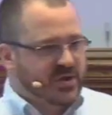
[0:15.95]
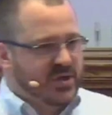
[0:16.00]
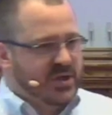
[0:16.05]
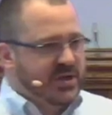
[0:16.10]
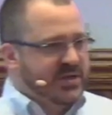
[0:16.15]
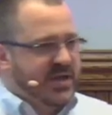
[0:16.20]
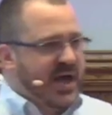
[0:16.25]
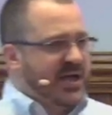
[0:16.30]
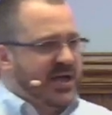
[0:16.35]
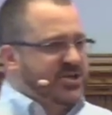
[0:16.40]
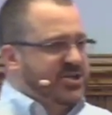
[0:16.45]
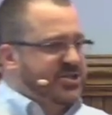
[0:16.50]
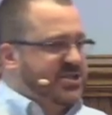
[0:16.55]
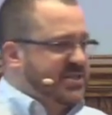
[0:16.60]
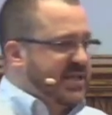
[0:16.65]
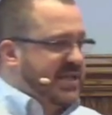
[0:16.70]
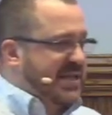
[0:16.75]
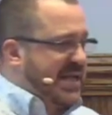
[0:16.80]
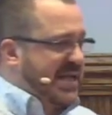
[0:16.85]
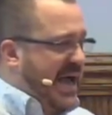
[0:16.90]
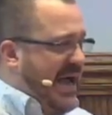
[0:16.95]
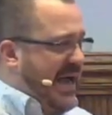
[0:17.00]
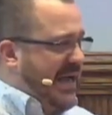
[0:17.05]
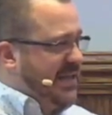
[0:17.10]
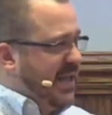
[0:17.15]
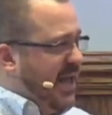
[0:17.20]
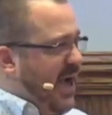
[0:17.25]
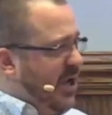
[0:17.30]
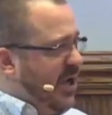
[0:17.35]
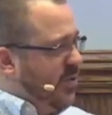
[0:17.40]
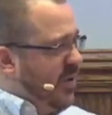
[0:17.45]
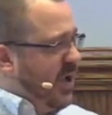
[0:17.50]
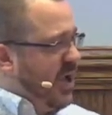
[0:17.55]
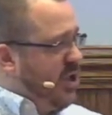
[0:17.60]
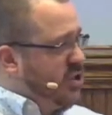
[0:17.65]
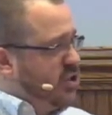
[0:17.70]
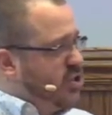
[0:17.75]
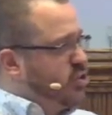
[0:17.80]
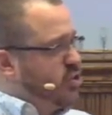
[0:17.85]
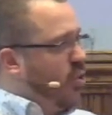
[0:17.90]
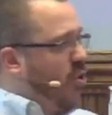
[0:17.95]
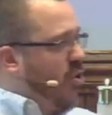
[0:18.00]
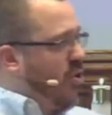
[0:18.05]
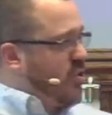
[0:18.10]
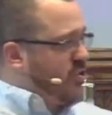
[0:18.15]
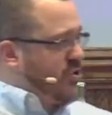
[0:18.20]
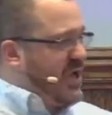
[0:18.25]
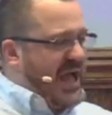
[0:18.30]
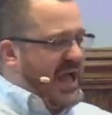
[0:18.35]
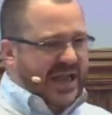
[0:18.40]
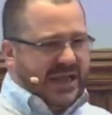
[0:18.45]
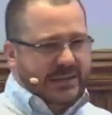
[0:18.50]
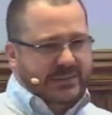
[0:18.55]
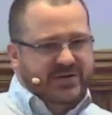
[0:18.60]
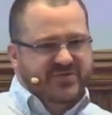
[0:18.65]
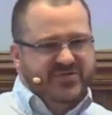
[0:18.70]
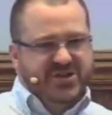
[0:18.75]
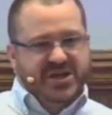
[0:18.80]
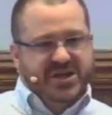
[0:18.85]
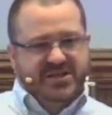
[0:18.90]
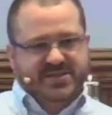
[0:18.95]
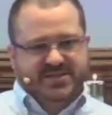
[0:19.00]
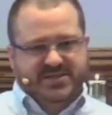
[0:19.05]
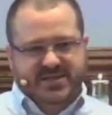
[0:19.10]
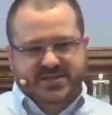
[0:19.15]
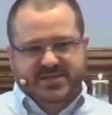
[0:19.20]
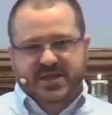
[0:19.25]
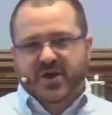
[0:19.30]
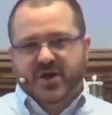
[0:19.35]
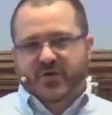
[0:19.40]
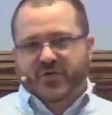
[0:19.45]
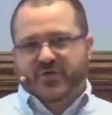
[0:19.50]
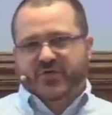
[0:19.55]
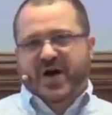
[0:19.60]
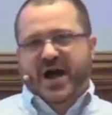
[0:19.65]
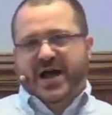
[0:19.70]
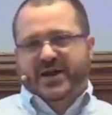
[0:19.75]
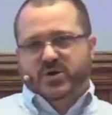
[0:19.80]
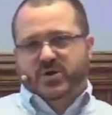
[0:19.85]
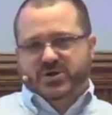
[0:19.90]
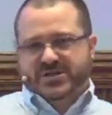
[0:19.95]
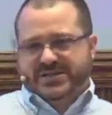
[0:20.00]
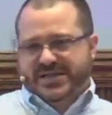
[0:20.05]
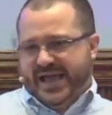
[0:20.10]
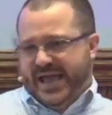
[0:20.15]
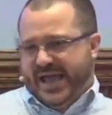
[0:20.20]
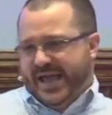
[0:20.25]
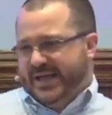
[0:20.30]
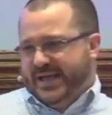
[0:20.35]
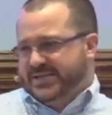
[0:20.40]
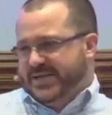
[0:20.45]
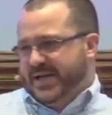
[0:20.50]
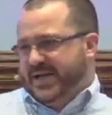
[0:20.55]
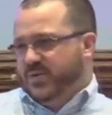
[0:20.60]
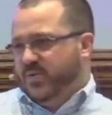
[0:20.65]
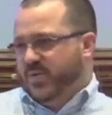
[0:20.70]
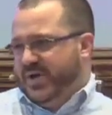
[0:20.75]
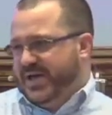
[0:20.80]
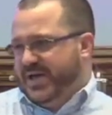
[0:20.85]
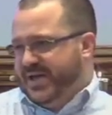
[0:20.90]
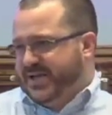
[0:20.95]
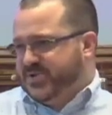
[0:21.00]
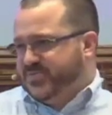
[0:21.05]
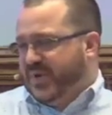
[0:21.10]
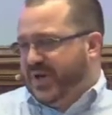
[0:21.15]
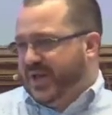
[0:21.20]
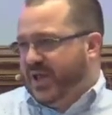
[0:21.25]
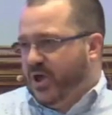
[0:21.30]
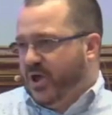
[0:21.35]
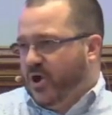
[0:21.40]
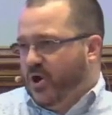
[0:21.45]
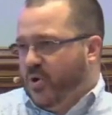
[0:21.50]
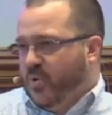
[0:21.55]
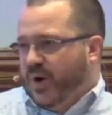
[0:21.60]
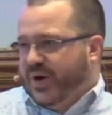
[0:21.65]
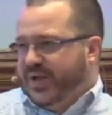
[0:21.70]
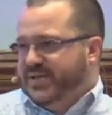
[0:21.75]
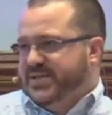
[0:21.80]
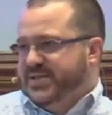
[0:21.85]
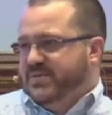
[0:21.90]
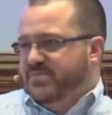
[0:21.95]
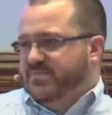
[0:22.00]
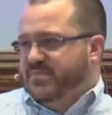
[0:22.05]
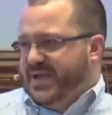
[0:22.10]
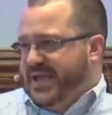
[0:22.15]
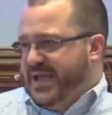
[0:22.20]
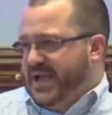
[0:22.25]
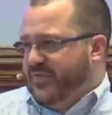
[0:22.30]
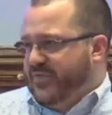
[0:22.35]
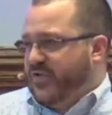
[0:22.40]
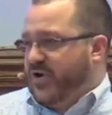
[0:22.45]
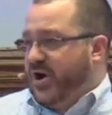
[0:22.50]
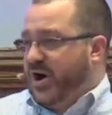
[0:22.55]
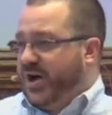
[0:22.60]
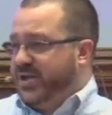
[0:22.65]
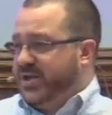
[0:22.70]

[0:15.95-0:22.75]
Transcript: Not just as a guideline to a historical document of Jesus' final days and weeks, but what does it mean for us